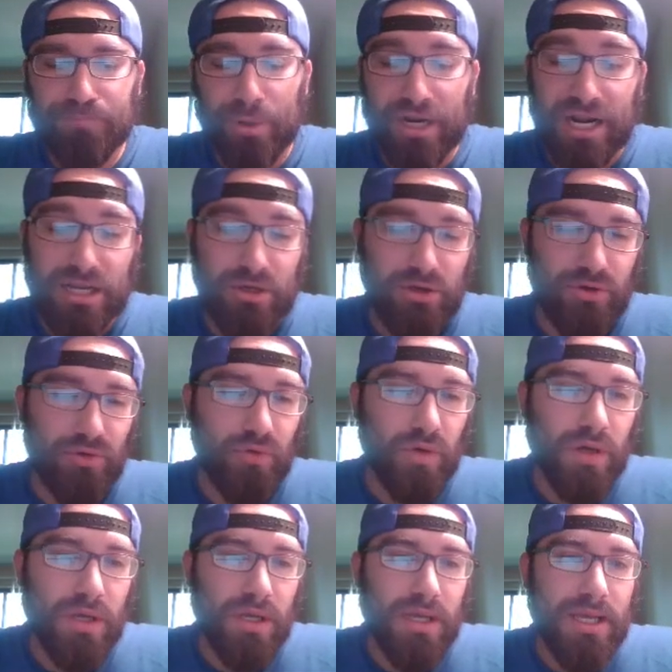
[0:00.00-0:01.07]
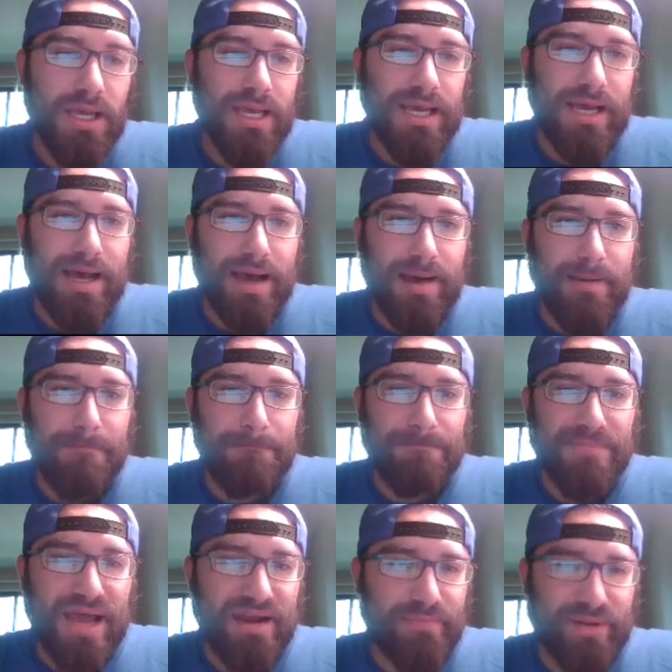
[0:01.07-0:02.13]
anywho,
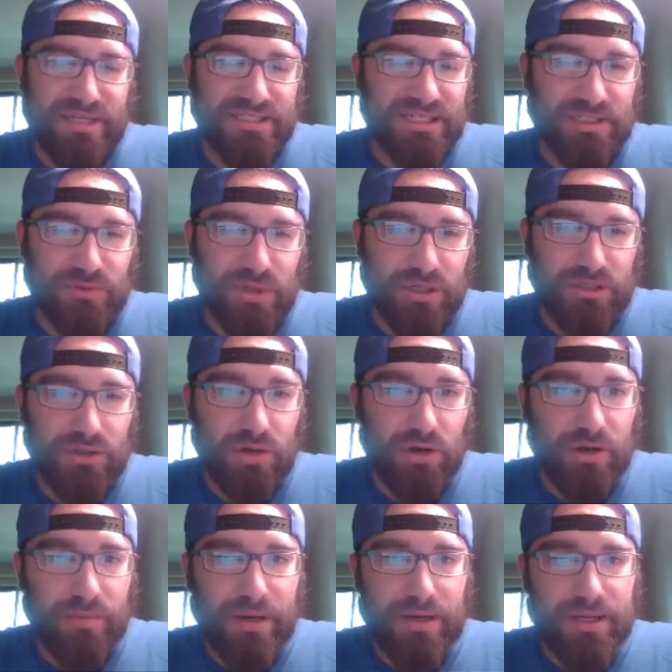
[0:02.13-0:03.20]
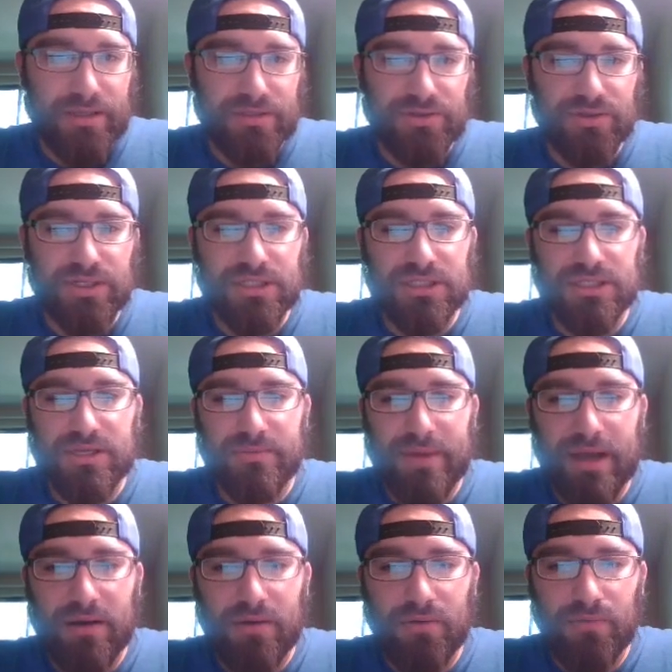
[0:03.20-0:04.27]
not a penny stock, so I'm not going to talk about it. So this is
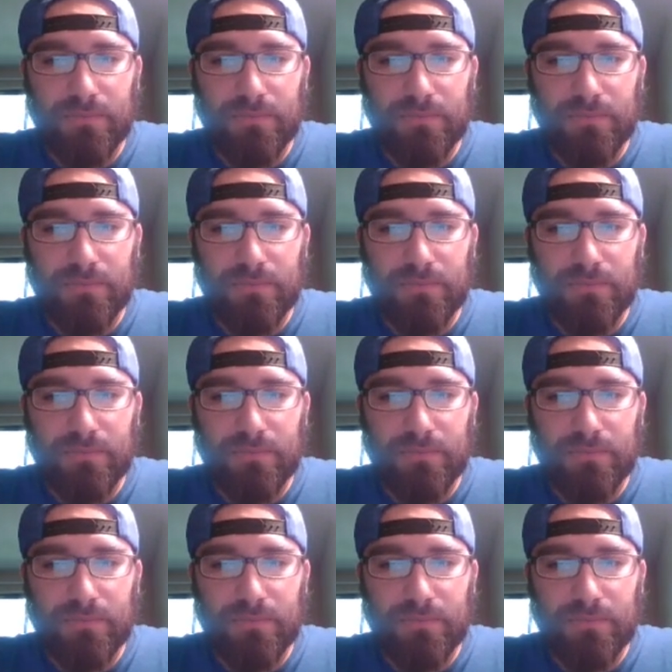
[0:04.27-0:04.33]
about,